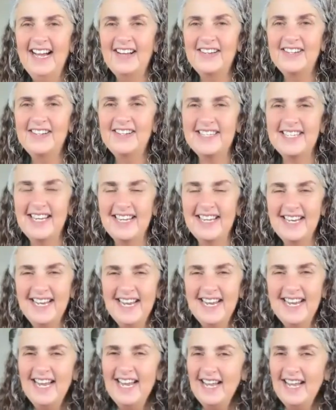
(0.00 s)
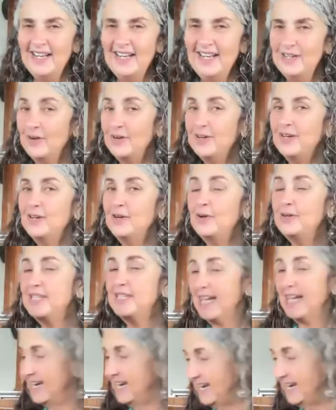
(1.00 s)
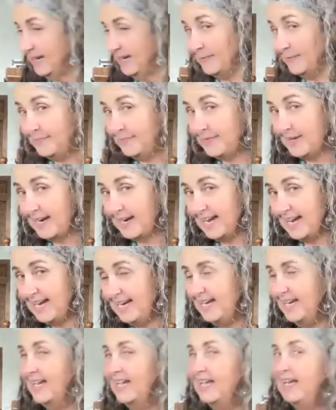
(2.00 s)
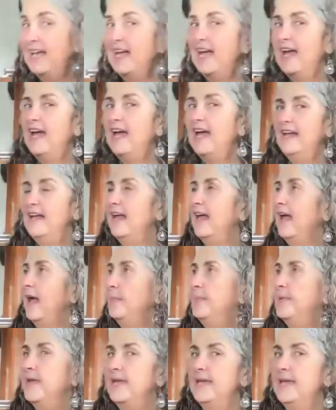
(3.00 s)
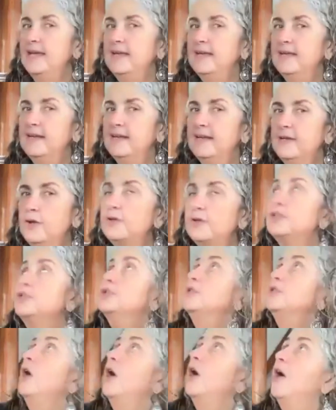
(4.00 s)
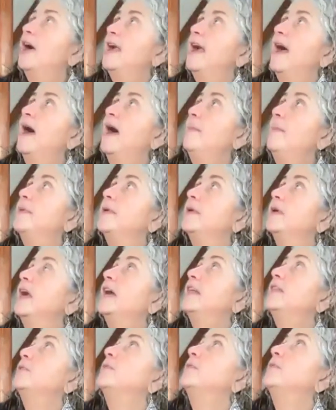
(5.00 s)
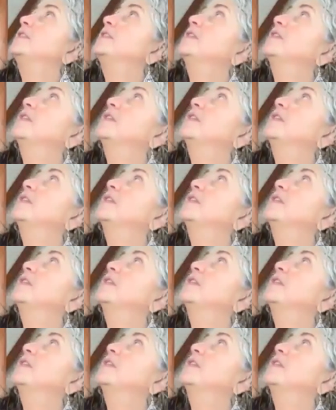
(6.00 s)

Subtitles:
I'll just say, not down here, okay? Up here, not too high up. Otherwise,